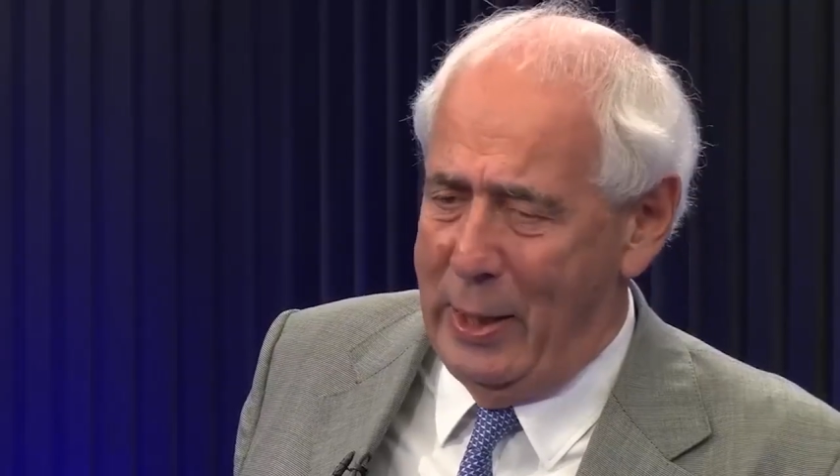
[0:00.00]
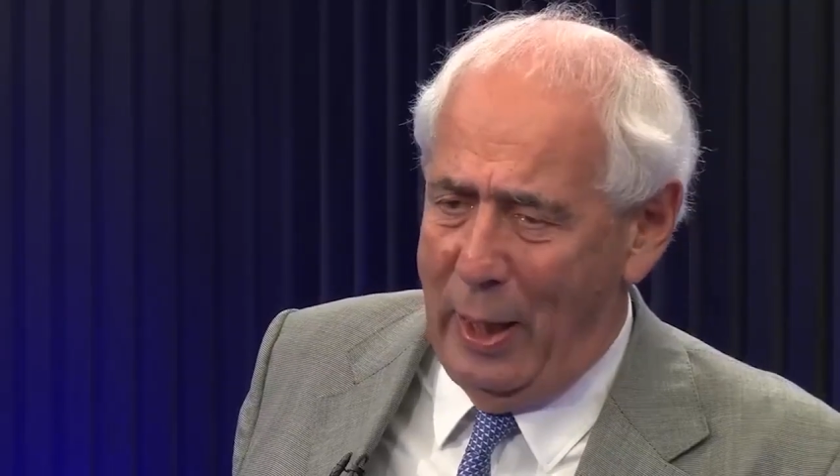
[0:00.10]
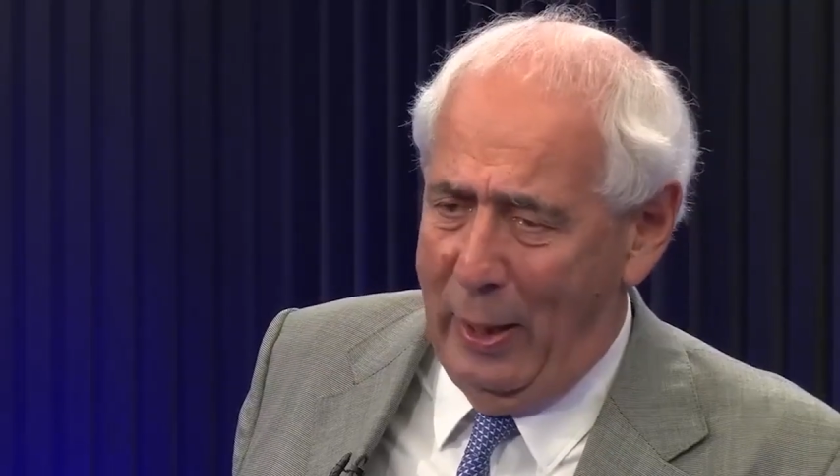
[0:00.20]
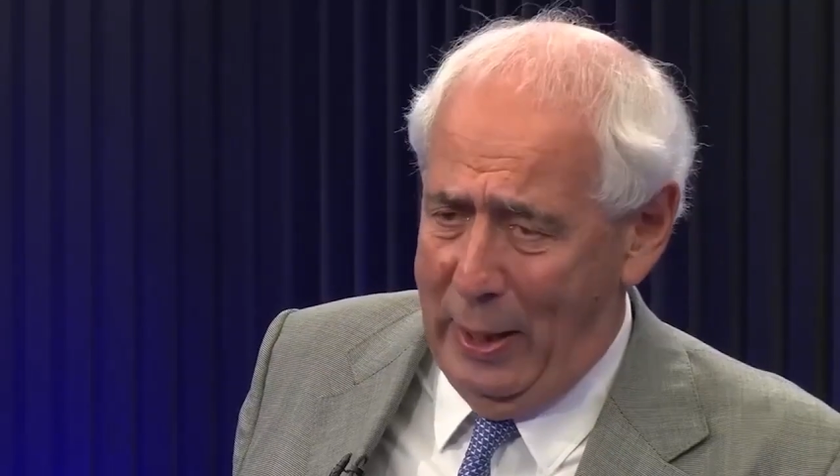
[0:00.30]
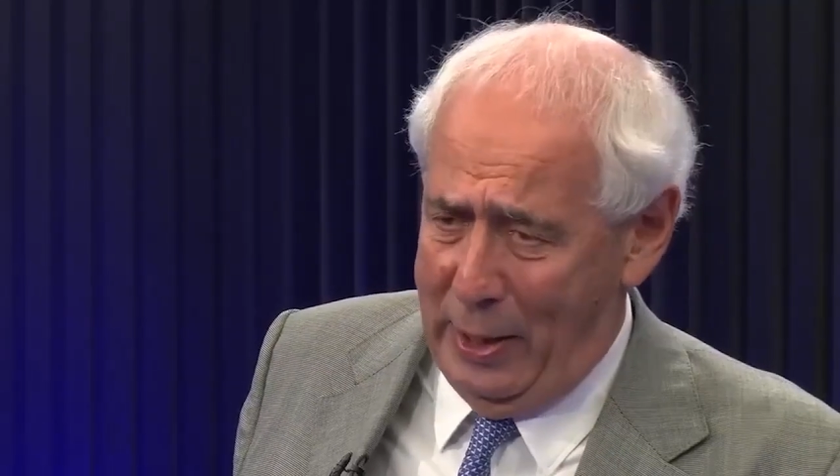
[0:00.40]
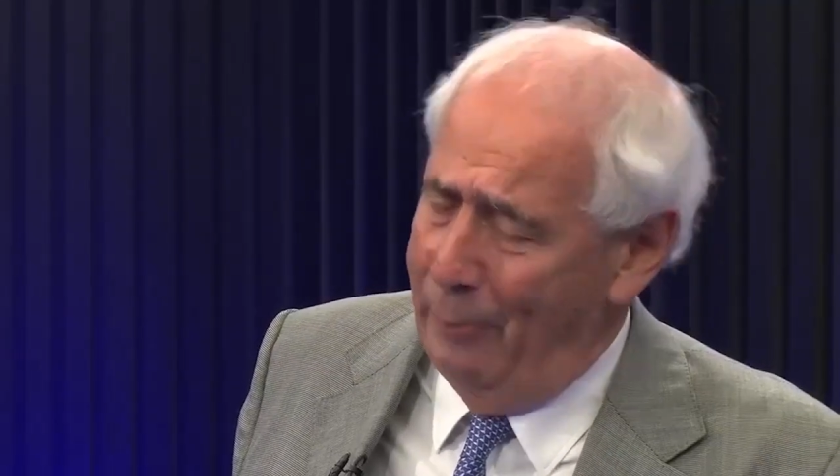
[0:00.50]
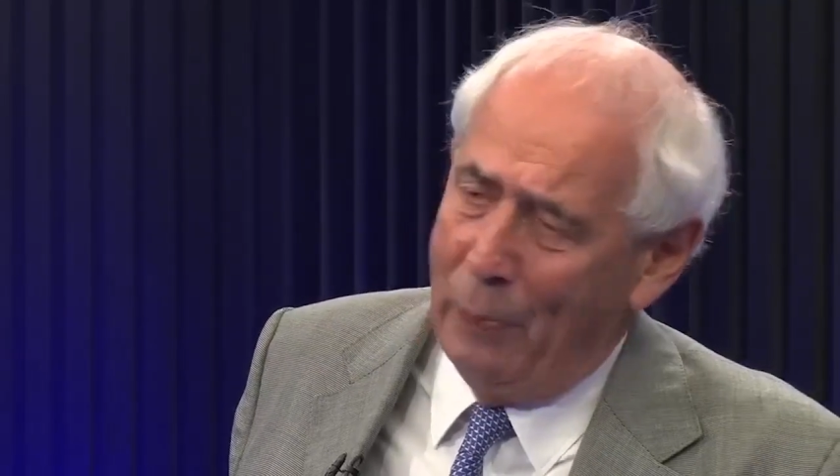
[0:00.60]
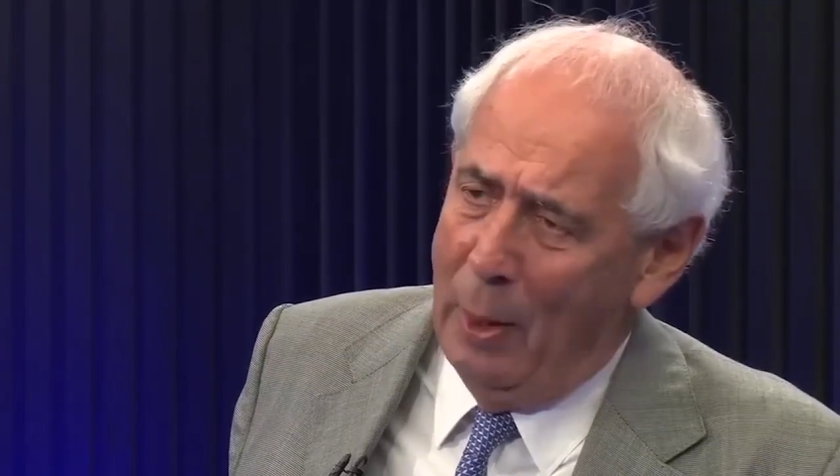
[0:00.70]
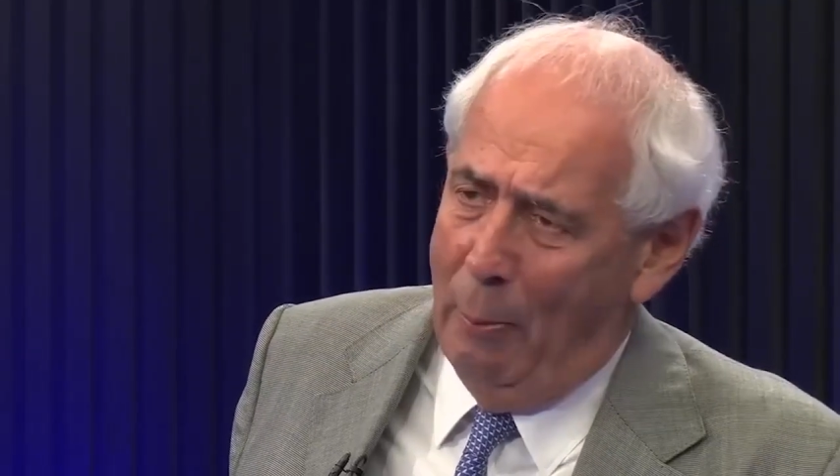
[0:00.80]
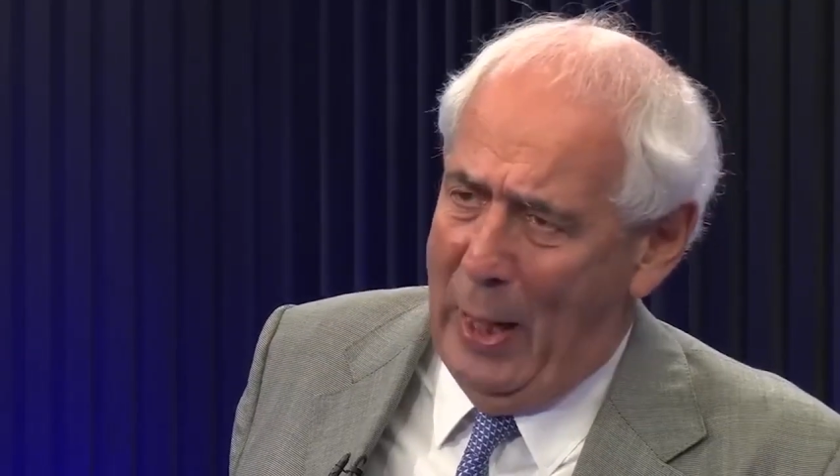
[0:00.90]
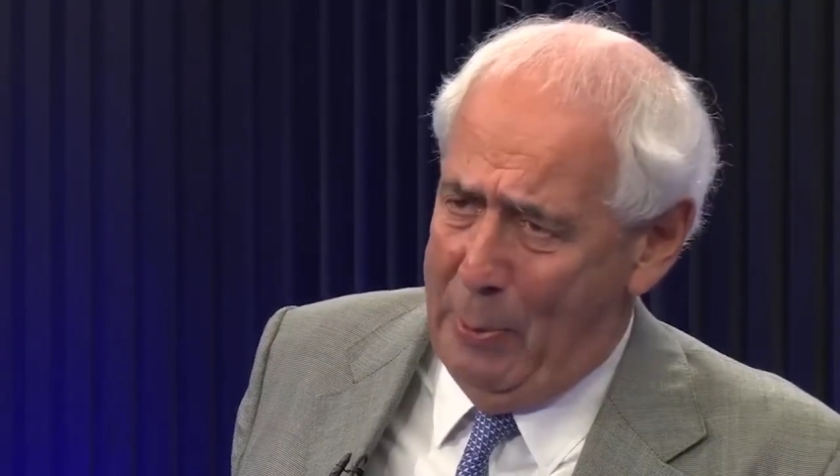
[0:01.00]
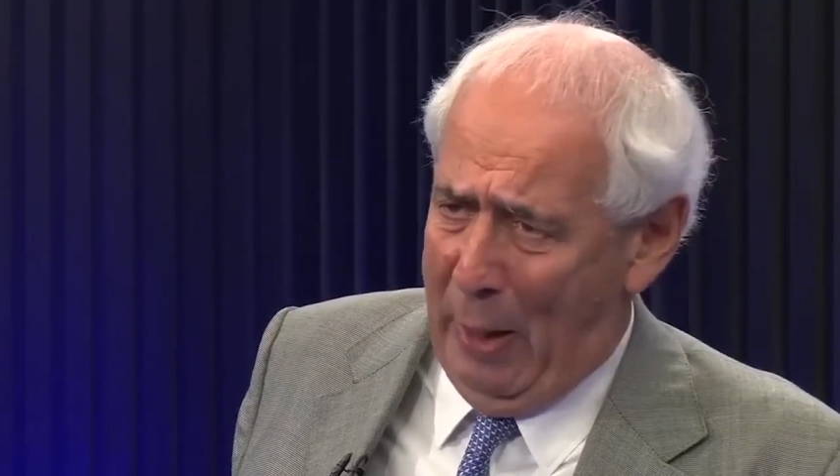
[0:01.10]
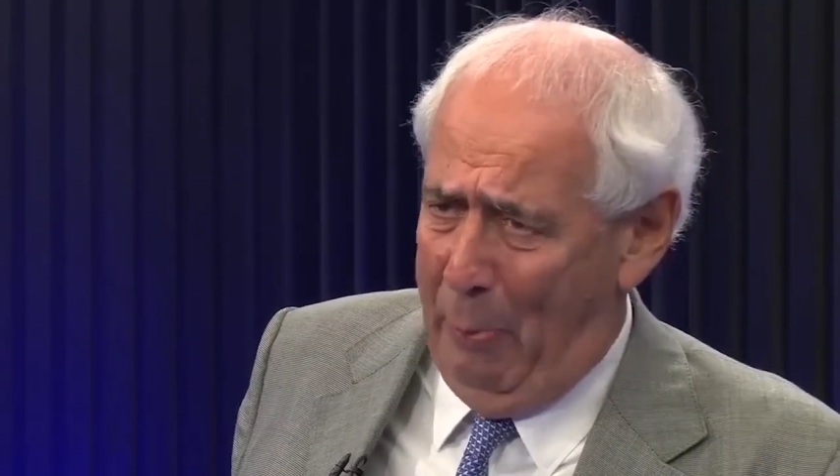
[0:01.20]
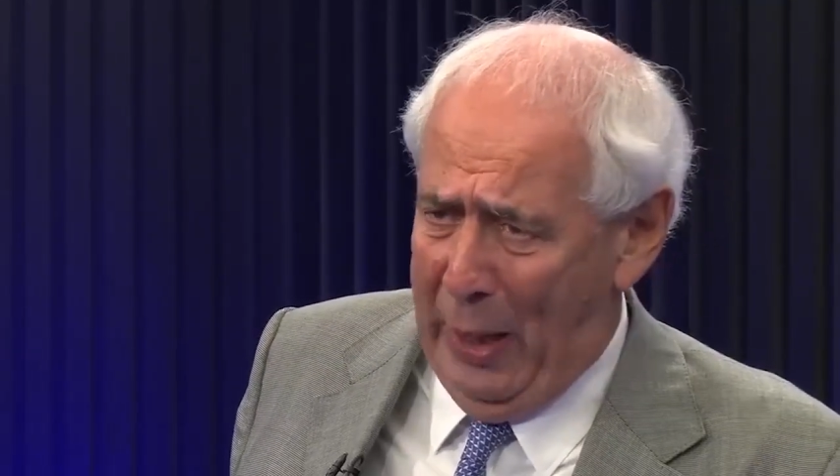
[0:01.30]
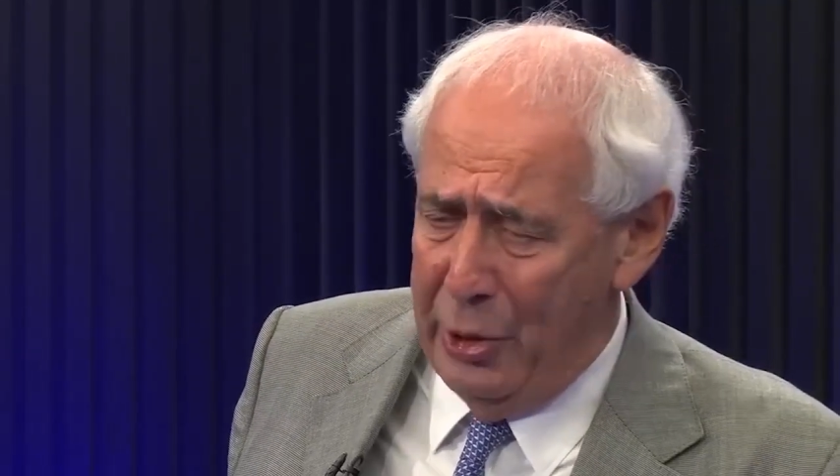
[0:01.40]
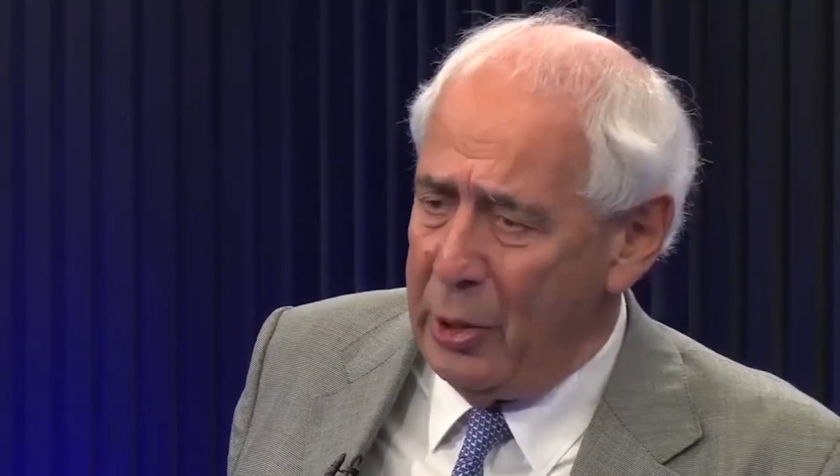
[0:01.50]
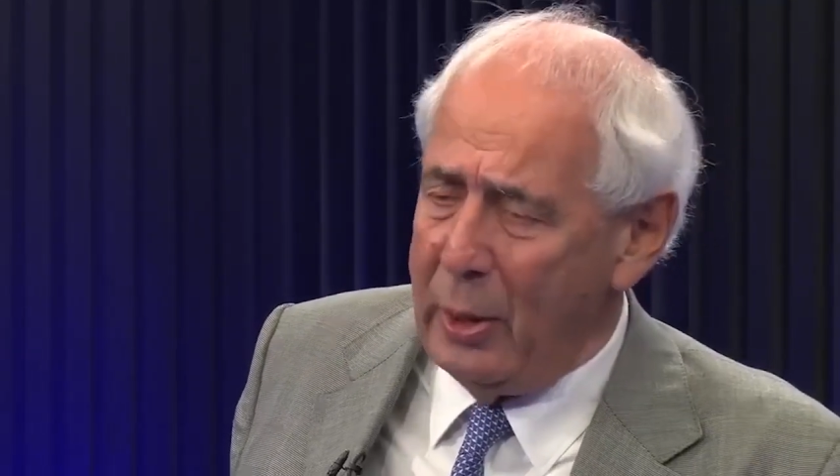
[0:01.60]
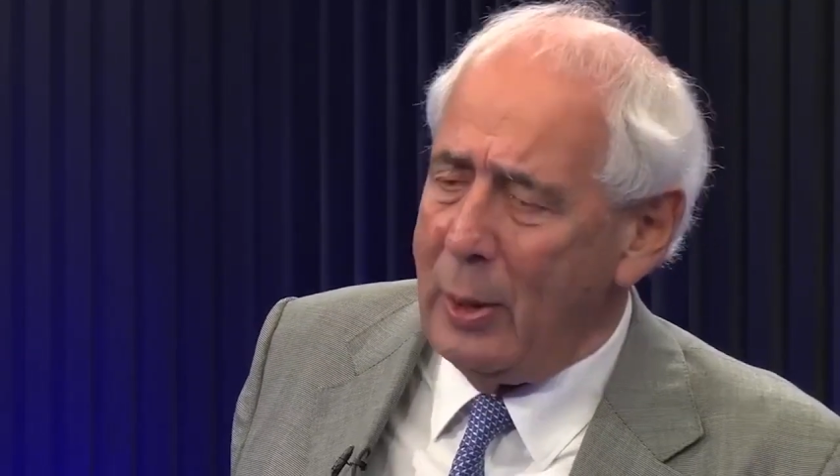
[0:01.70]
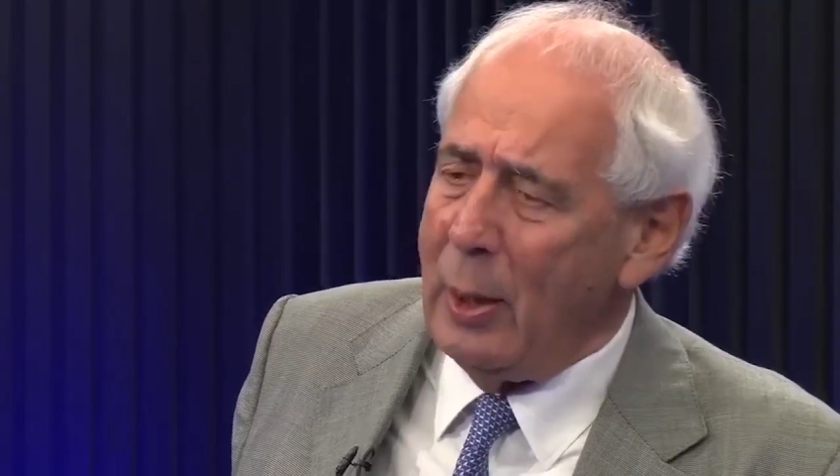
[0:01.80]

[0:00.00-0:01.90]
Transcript: to this sun-kissed place by the beach.